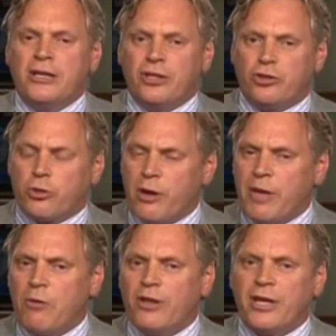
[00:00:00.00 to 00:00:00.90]
to
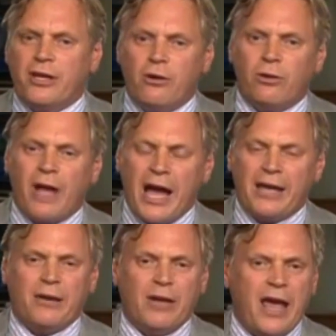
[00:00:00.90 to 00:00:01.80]
trimming what they don't
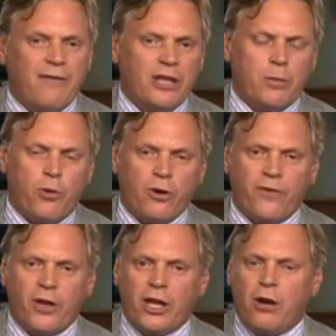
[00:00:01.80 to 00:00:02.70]
like and having their
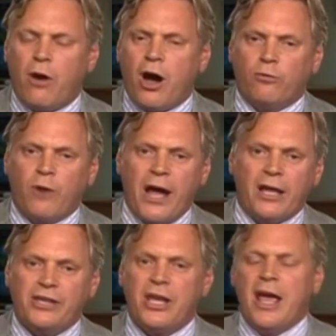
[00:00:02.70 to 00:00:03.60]
portfolio on
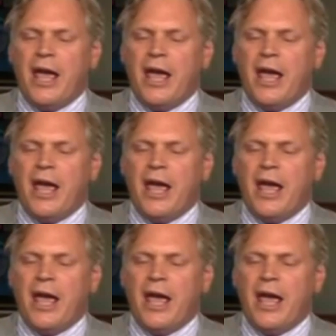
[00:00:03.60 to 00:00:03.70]
rallies